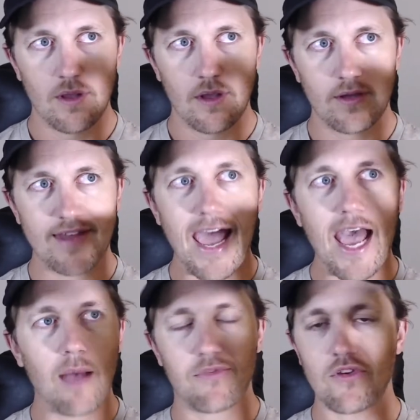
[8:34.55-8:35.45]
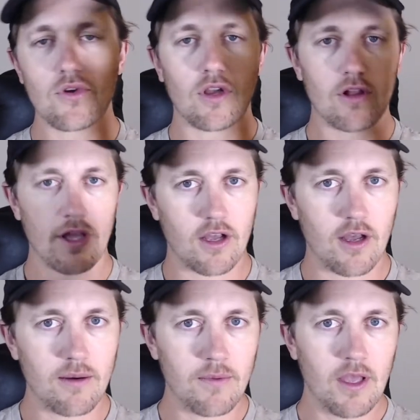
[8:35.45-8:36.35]
tabs that you can click
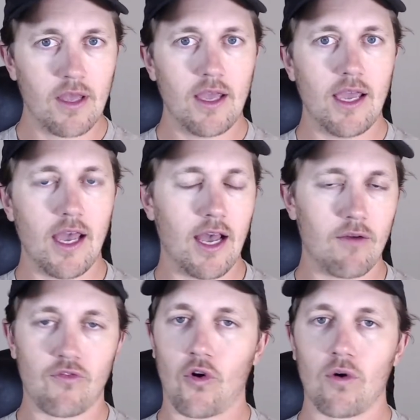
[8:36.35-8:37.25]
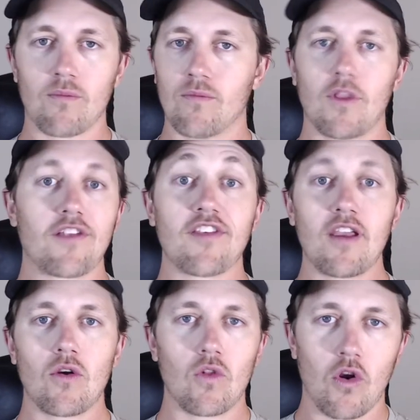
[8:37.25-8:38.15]
on for, let's say
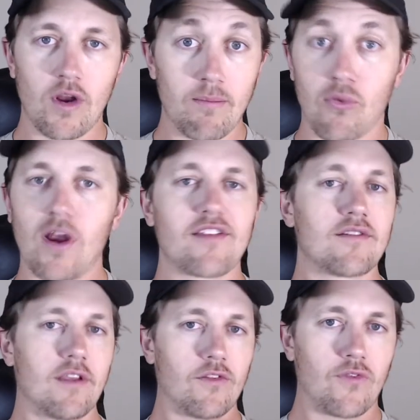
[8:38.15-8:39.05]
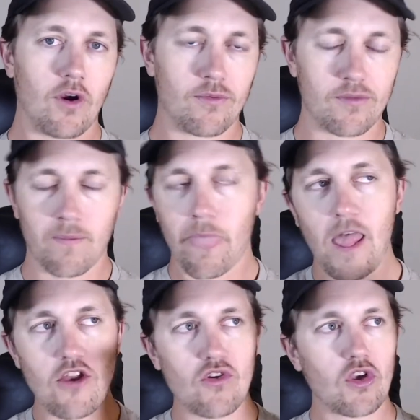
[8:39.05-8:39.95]
you're learning present tense verbs,
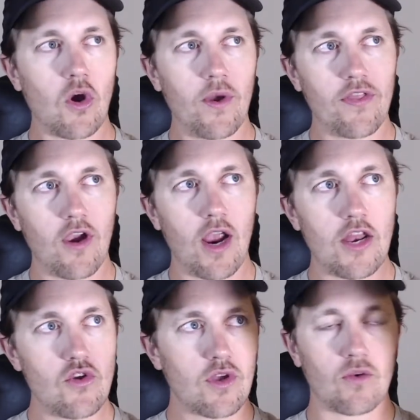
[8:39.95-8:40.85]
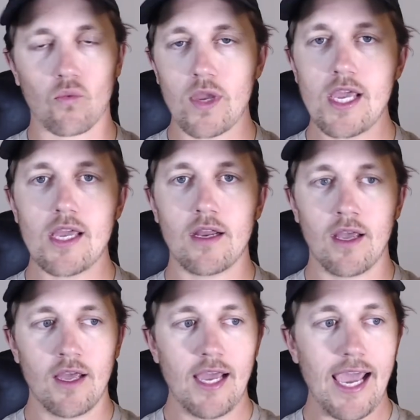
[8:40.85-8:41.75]
and you can go in there and you can read
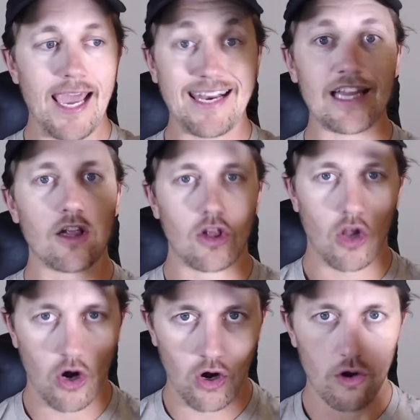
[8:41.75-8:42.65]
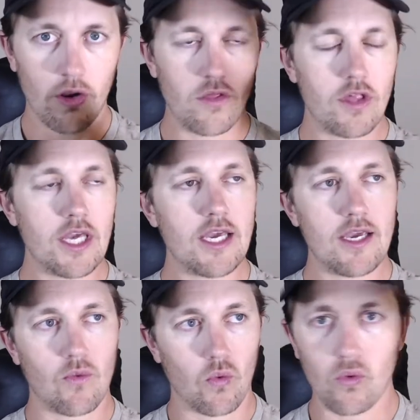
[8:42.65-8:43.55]
and learn the
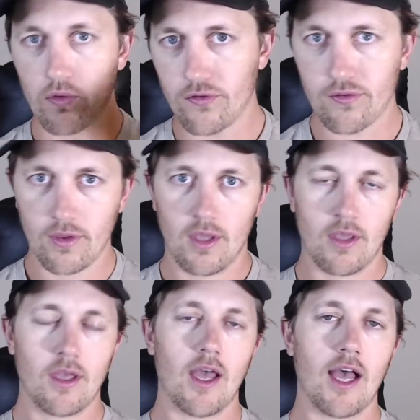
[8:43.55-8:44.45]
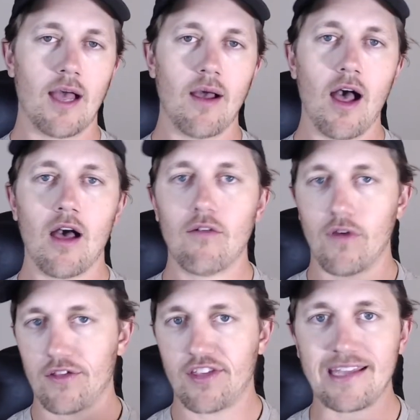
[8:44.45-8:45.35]
rules of
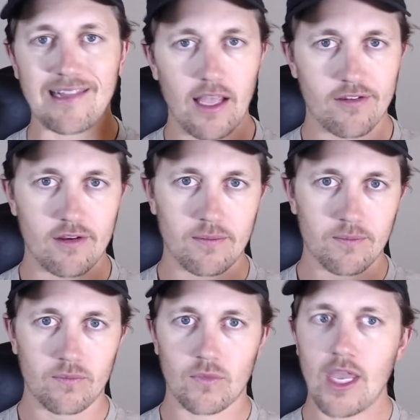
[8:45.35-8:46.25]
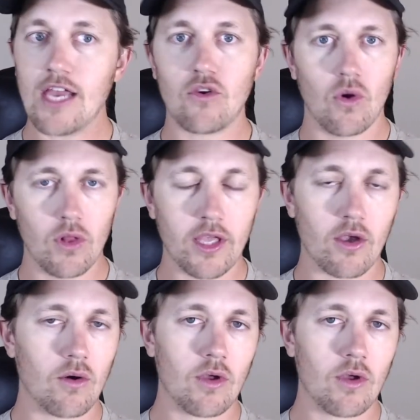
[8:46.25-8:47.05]
a said lesson in Duolingo.